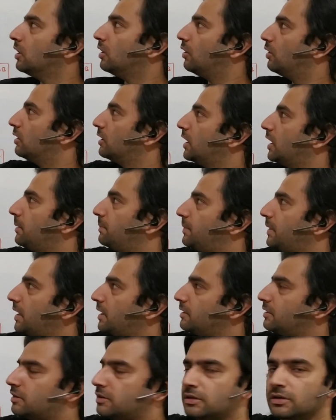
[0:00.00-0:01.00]
all the
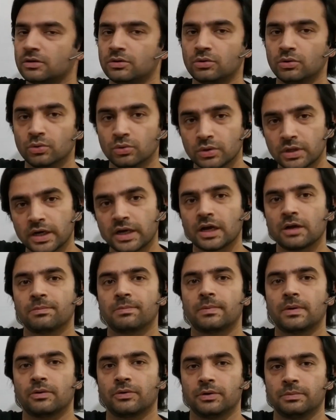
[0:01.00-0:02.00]
APIs to do that are
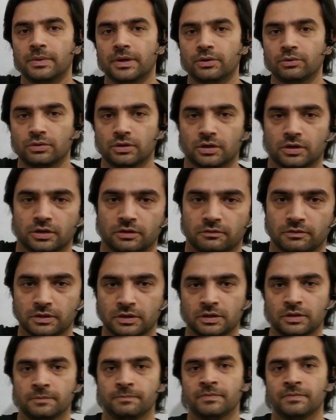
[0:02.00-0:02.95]
powered by user service.